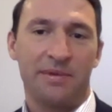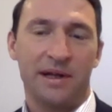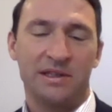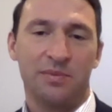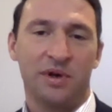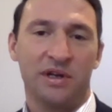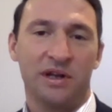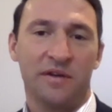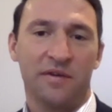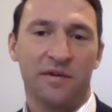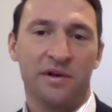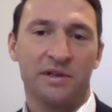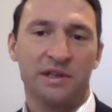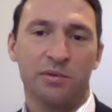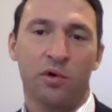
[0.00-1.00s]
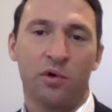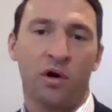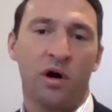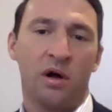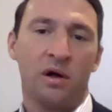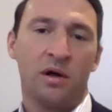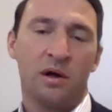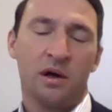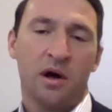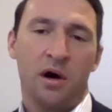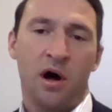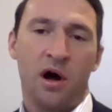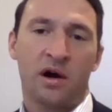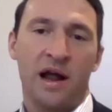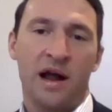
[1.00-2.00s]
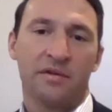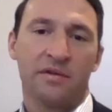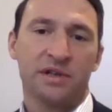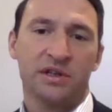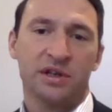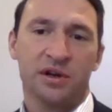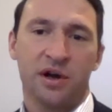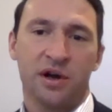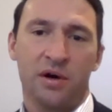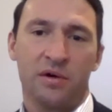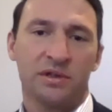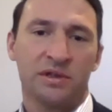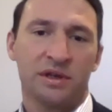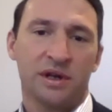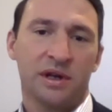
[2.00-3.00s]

That's a big difference in where all our conversation goes.